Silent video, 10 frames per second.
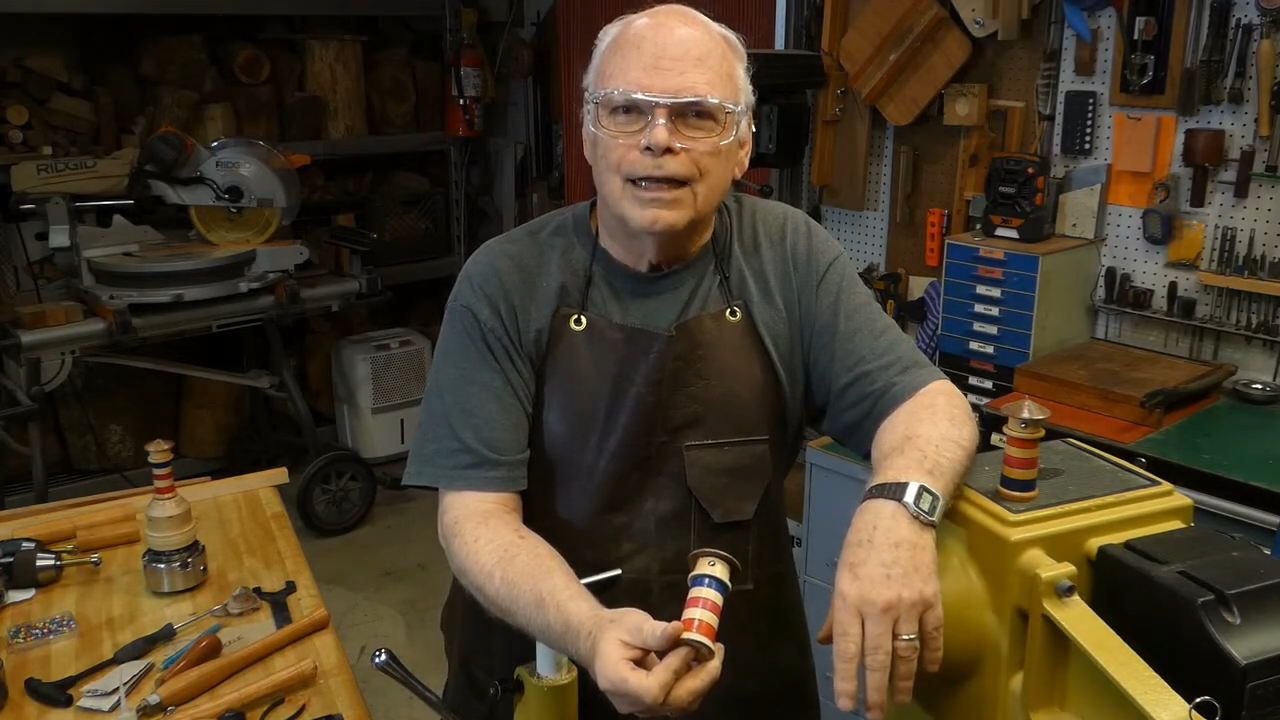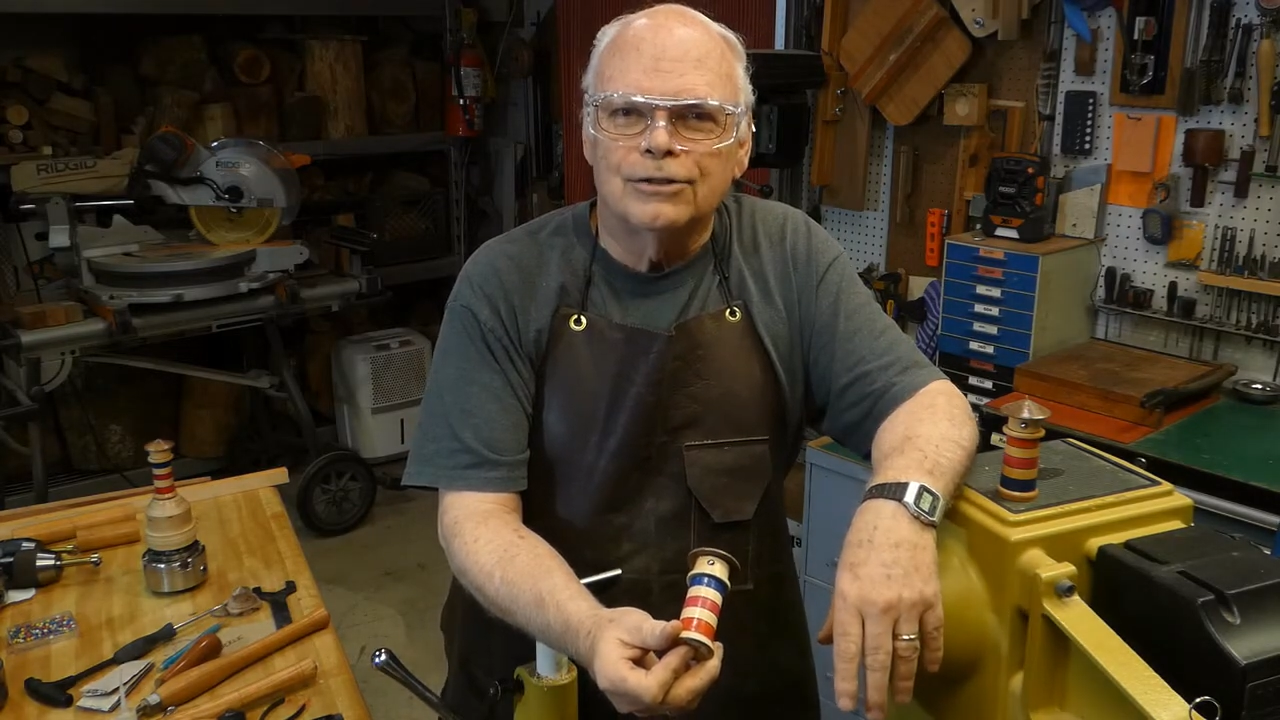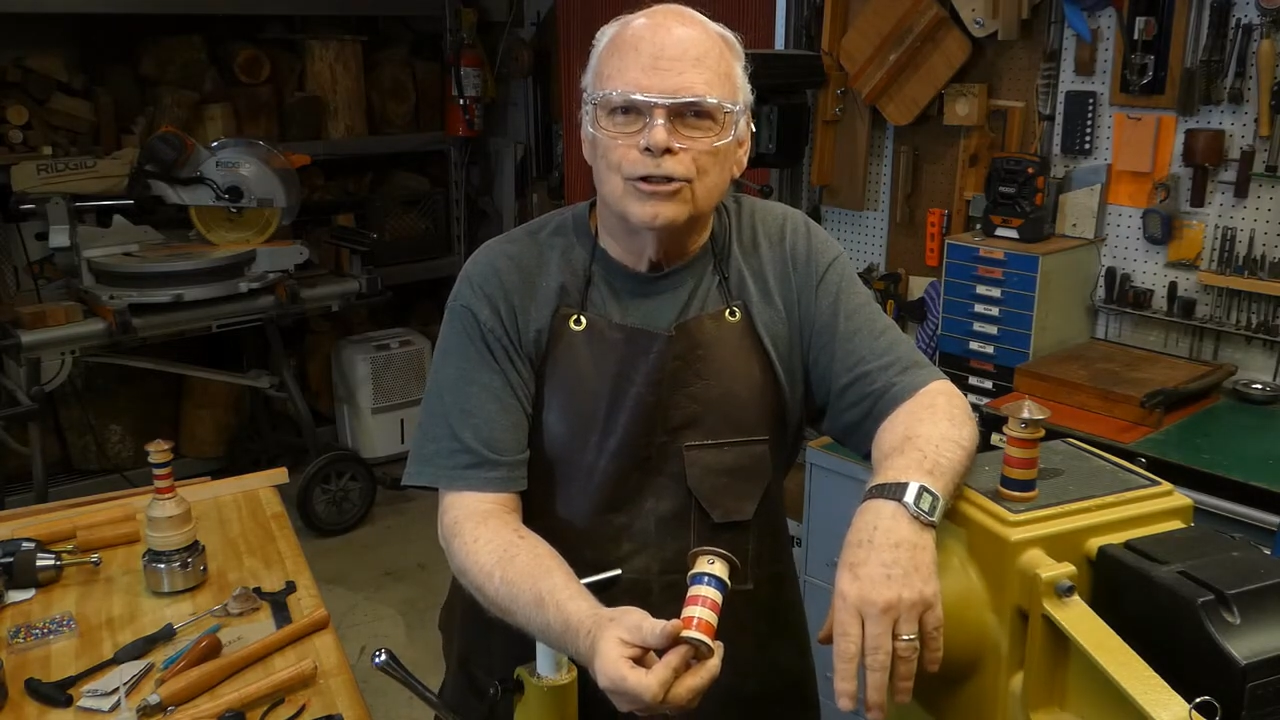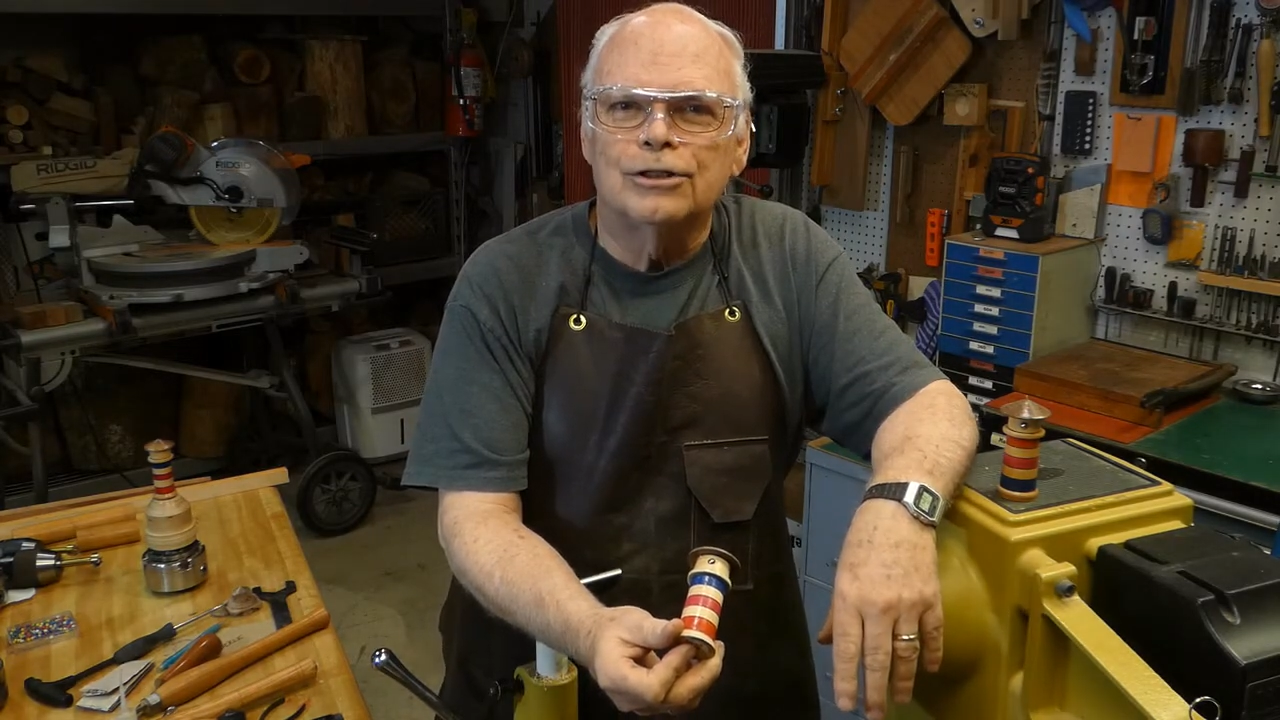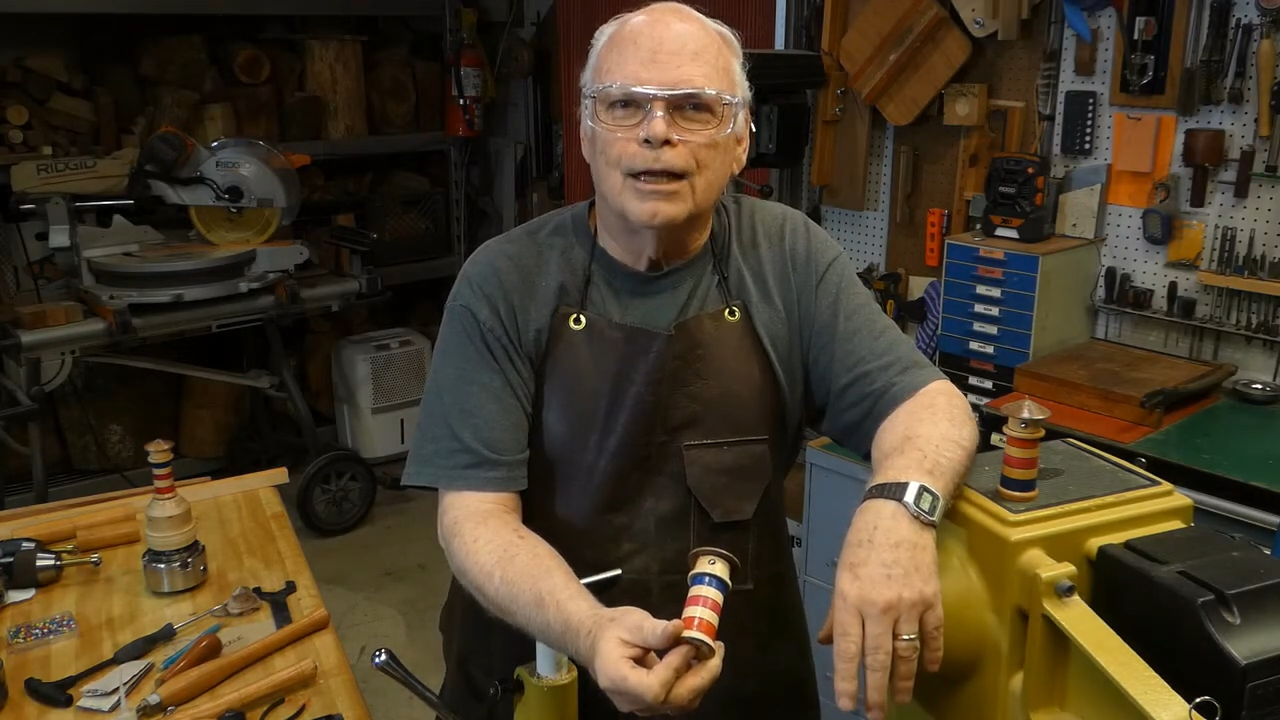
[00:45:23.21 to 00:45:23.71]

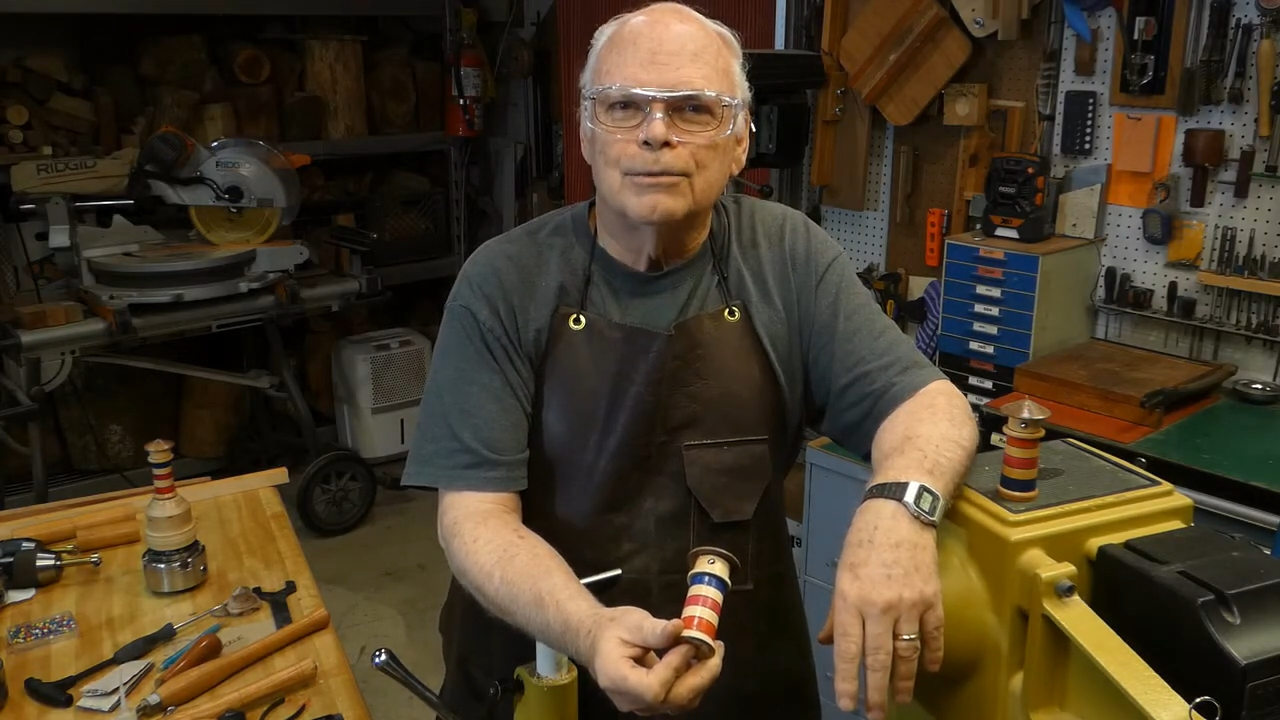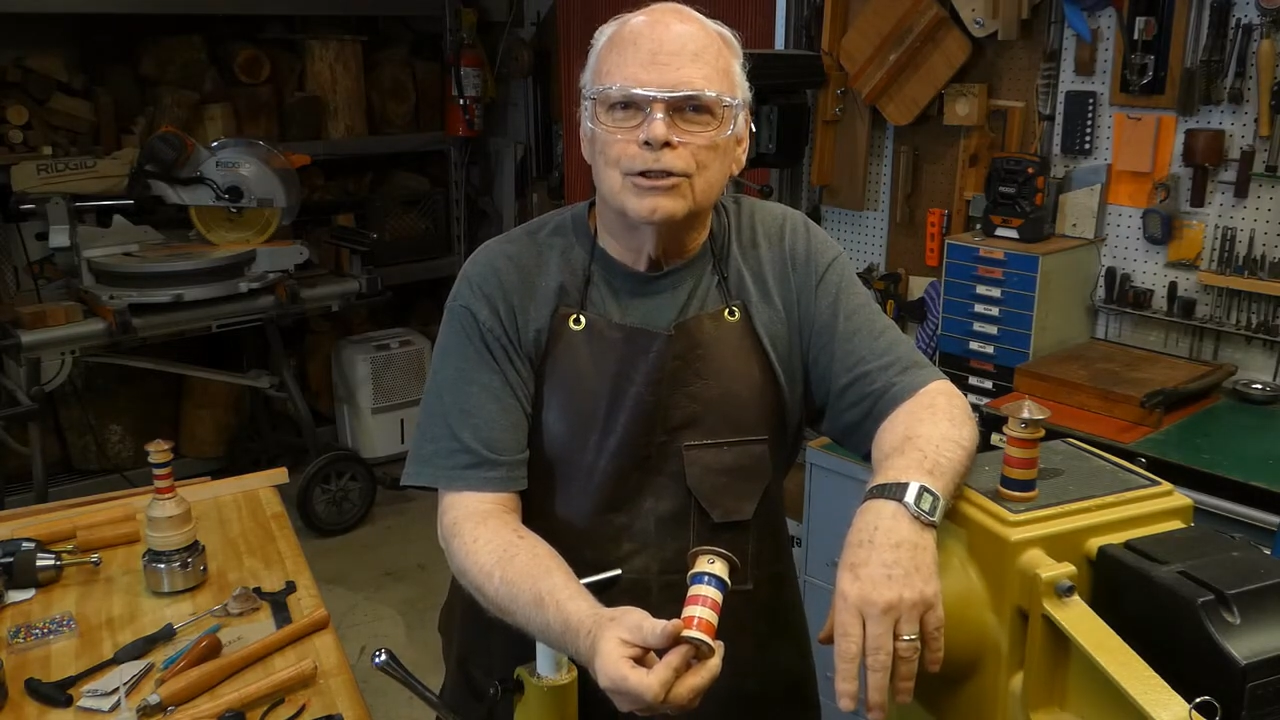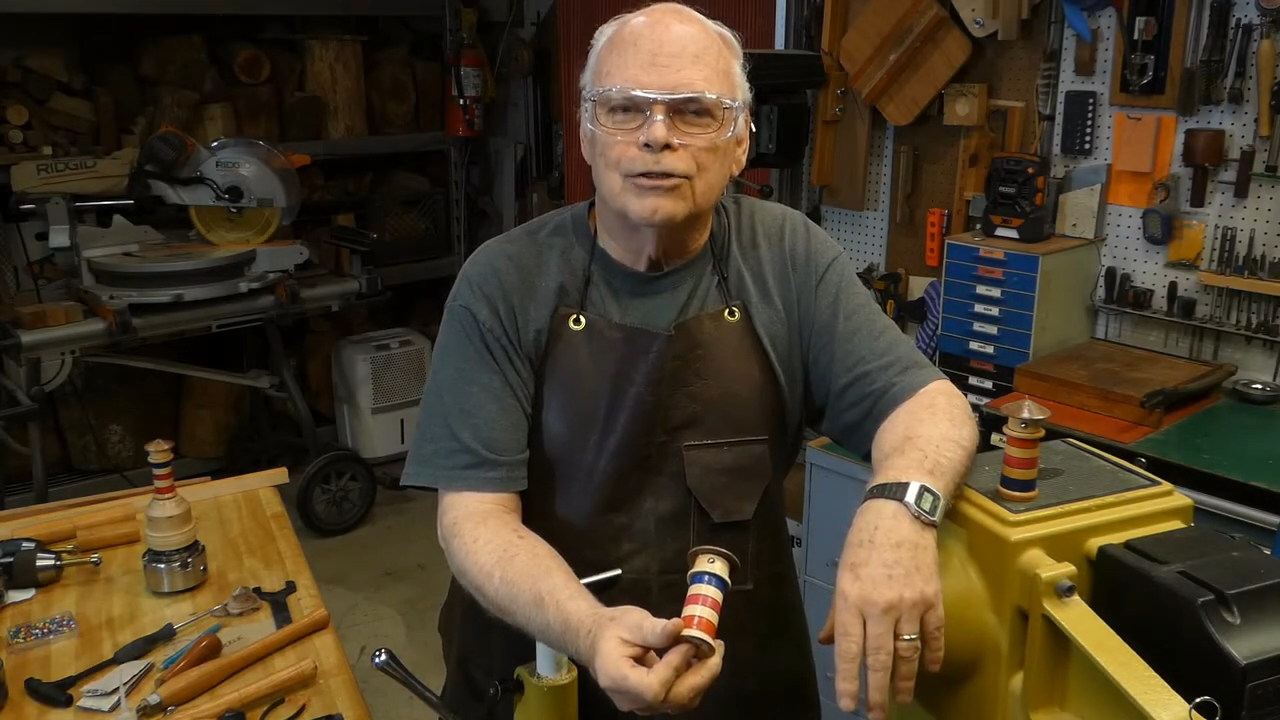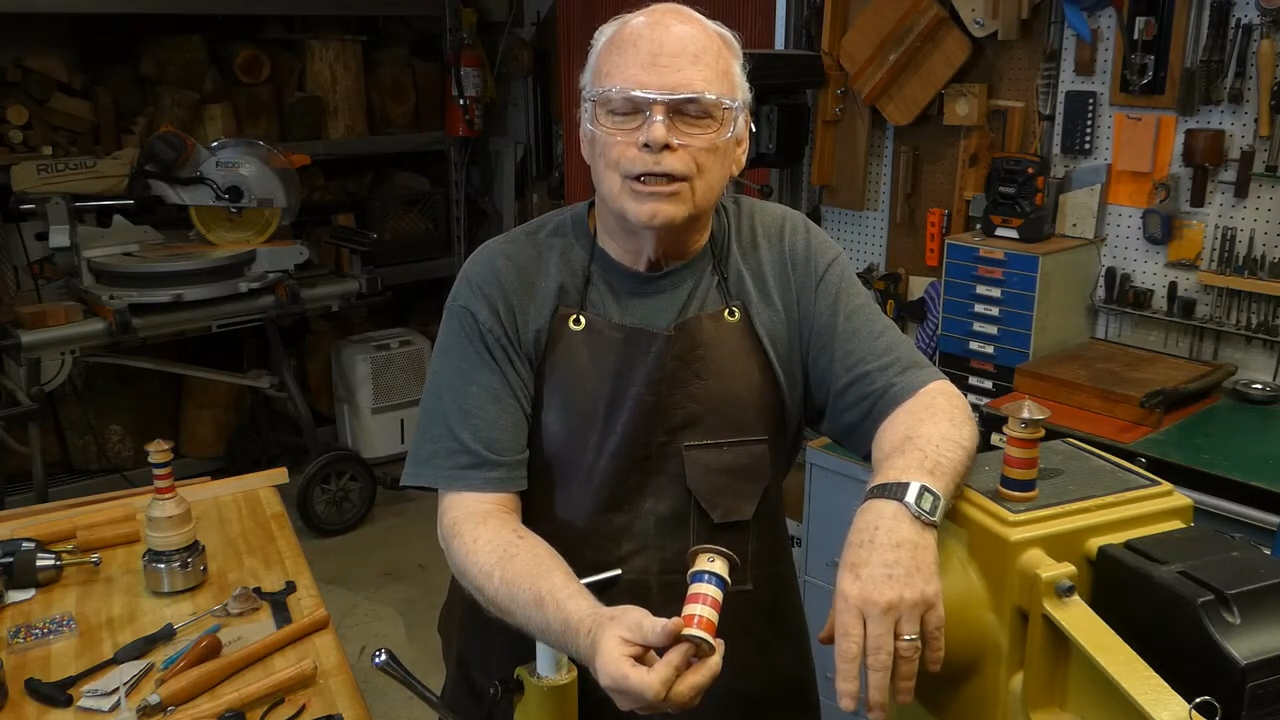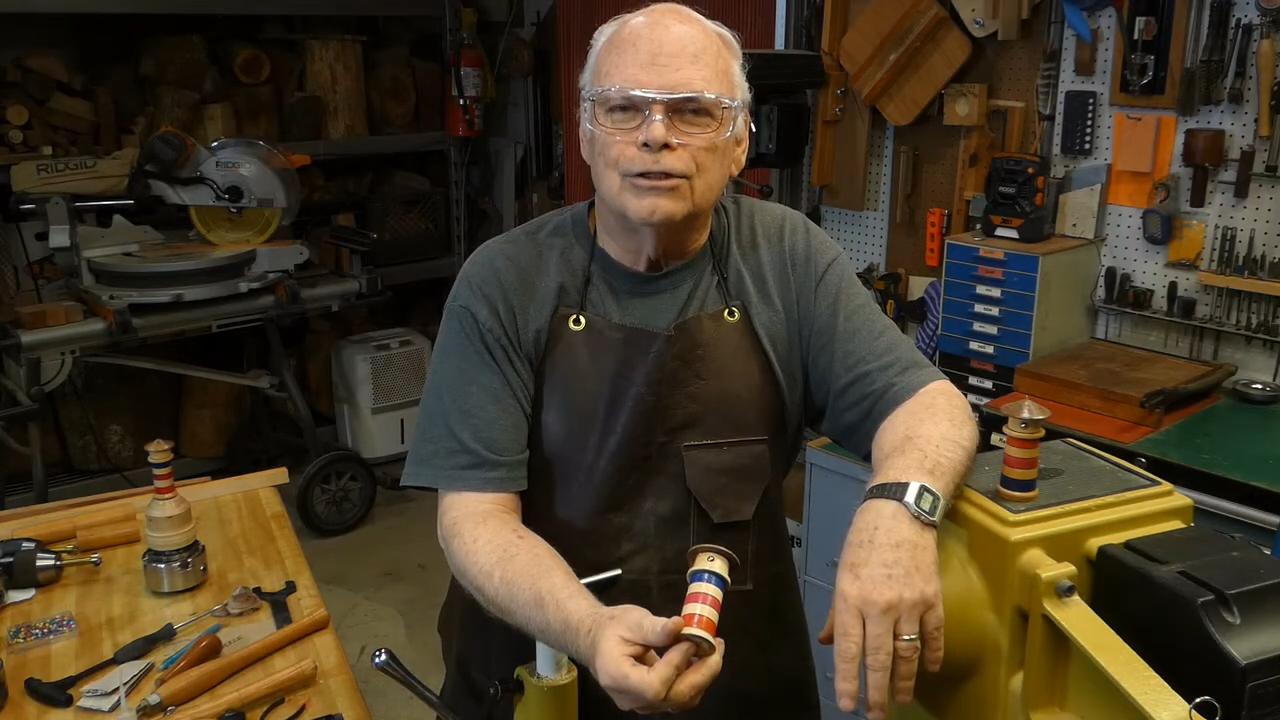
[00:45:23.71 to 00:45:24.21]
as your
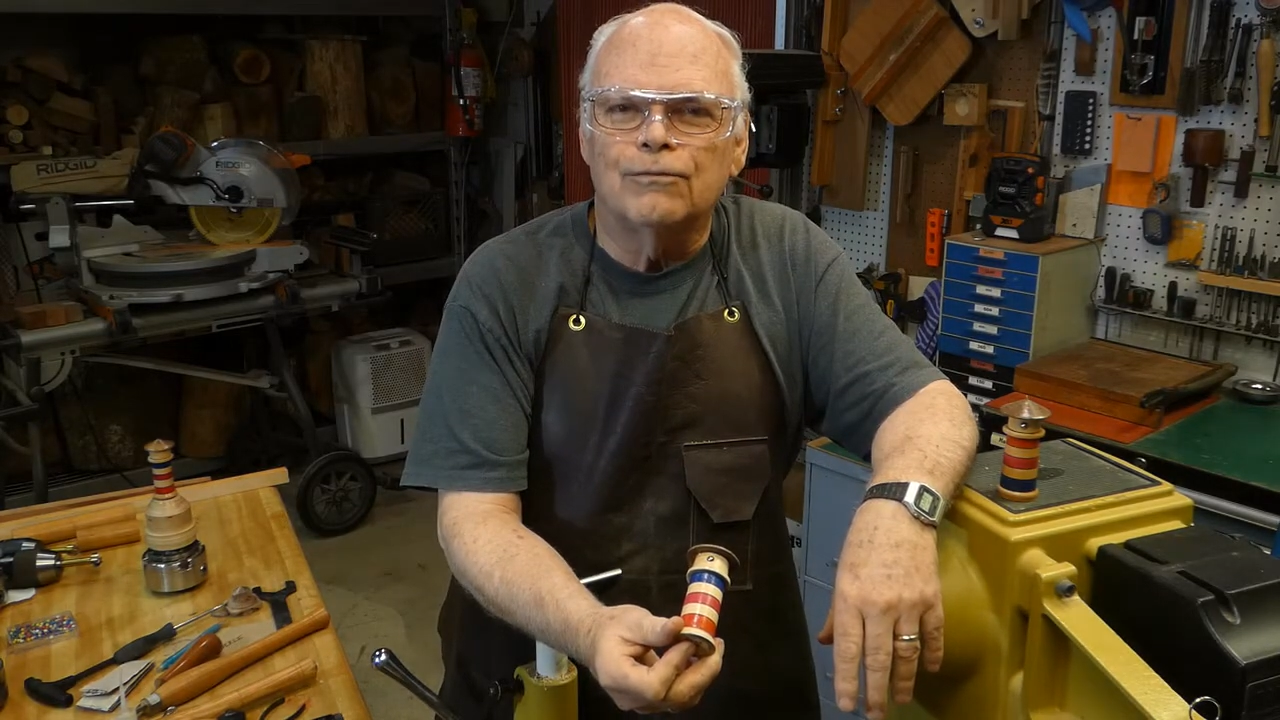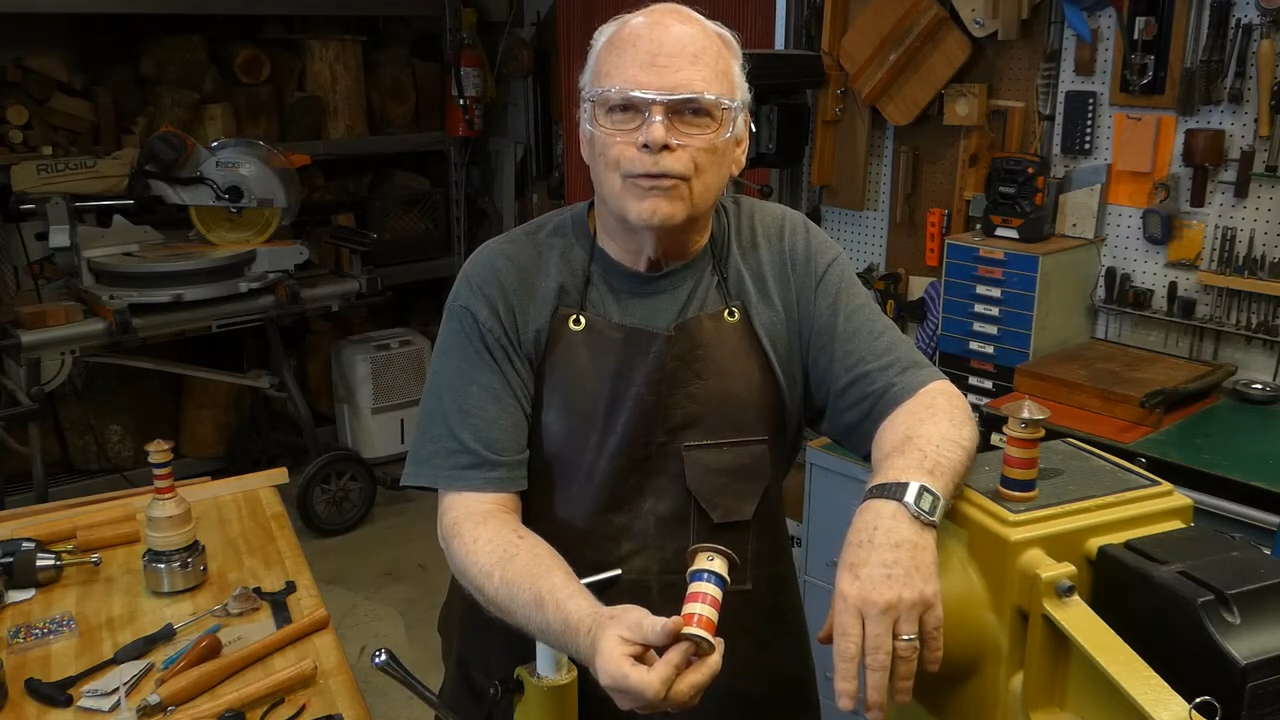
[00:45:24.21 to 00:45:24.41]
demonstration